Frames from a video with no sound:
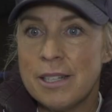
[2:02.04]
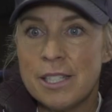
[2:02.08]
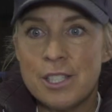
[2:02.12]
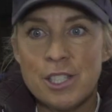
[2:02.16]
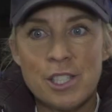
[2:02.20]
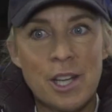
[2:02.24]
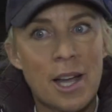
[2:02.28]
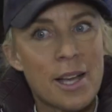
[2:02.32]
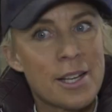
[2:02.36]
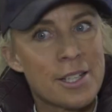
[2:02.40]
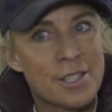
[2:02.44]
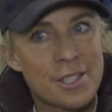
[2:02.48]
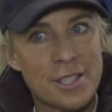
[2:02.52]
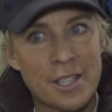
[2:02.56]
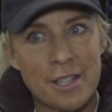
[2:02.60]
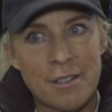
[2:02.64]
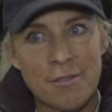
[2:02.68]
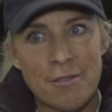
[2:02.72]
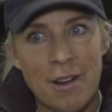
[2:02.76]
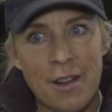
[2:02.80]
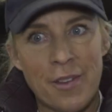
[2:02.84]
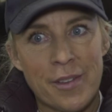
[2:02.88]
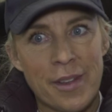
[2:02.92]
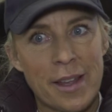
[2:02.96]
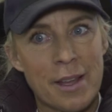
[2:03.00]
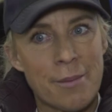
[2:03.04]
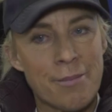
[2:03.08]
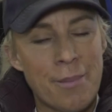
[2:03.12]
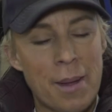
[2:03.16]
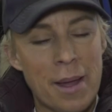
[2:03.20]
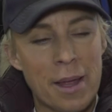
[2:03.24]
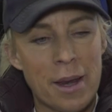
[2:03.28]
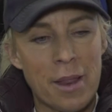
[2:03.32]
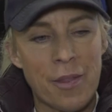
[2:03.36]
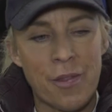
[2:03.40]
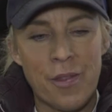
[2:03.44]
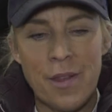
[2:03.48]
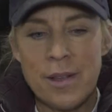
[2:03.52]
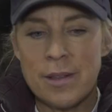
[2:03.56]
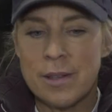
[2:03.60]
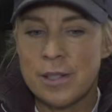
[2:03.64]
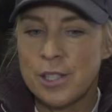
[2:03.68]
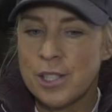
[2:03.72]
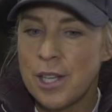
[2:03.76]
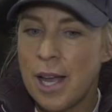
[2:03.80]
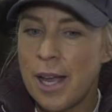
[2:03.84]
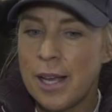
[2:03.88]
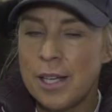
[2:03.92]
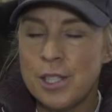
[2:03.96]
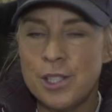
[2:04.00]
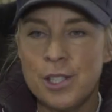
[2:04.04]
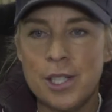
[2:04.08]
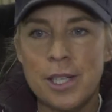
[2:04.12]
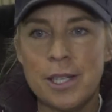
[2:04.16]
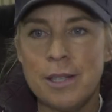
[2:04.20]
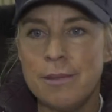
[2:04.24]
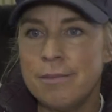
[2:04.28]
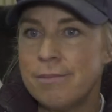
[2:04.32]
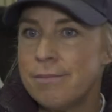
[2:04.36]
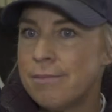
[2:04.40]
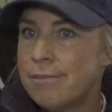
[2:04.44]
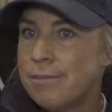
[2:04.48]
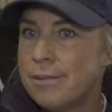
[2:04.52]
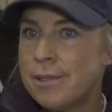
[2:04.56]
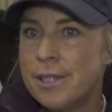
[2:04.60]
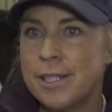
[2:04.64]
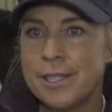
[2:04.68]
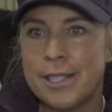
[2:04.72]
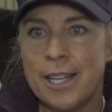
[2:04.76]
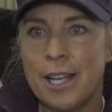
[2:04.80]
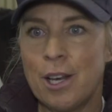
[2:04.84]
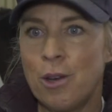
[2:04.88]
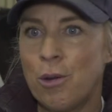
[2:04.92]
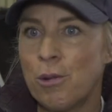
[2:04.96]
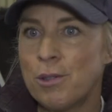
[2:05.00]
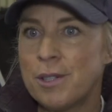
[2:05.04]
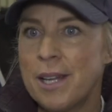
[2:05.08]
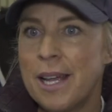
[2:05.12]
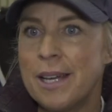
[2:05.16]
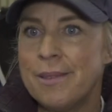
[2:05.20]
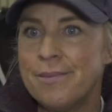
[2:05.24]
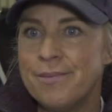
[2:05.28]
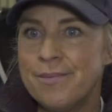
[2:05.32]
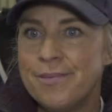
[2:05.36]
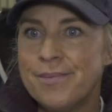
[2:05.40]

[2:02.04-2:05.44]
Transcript: changing. Rather than better things are changing, just get looked at.